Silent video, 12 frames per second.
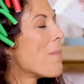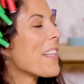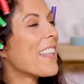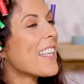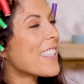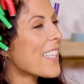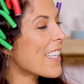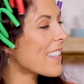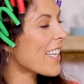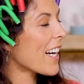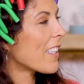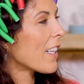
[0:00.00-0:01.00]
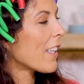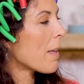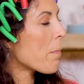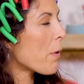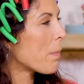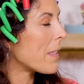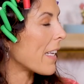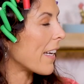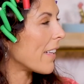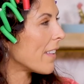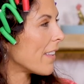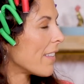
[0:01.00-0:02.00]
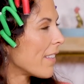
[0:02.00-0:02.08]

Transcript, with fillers: but this is technically boob skin,